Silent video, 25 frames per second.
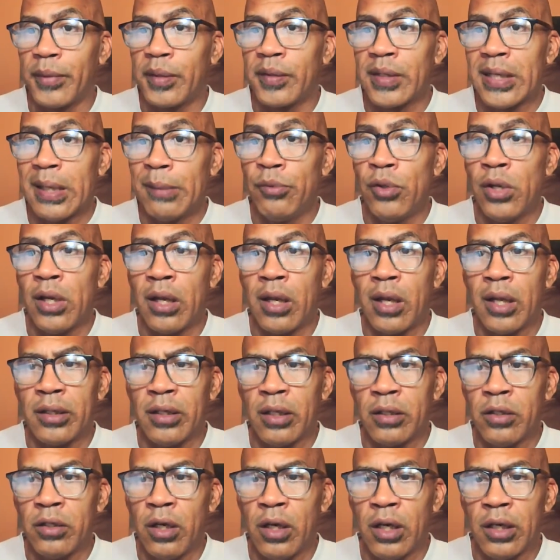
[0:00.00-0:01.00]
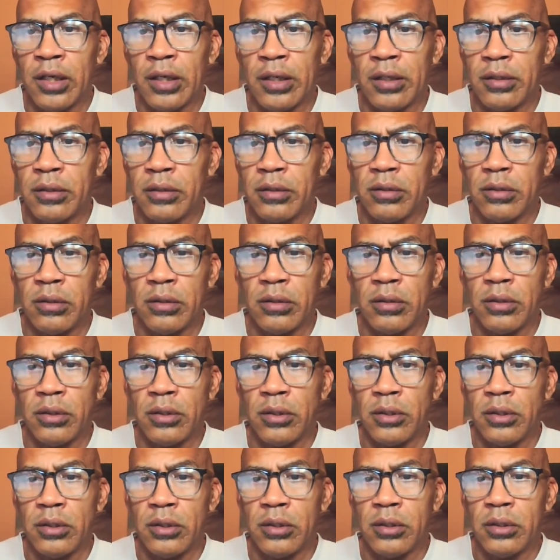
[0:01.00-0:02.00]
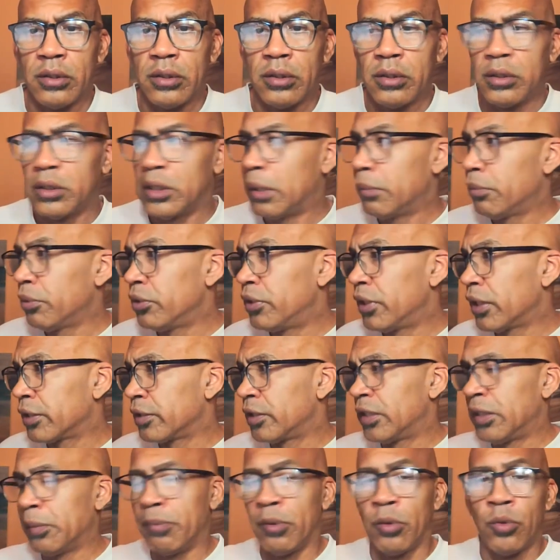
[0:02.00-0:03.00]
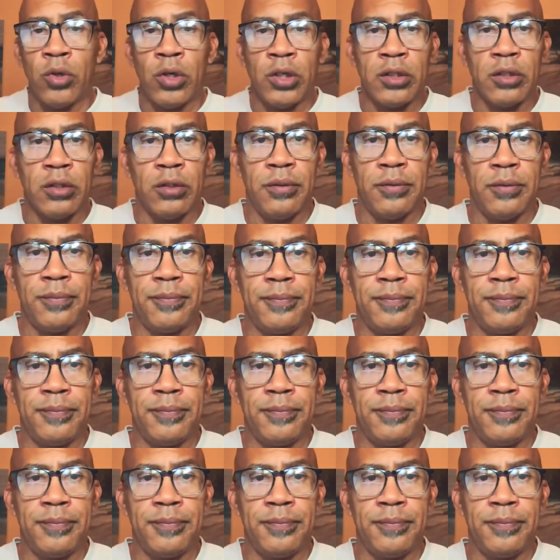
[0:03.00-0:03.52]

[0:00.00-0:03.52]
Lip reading: I'm doing a lot of talking. I'm going to take a sip of water.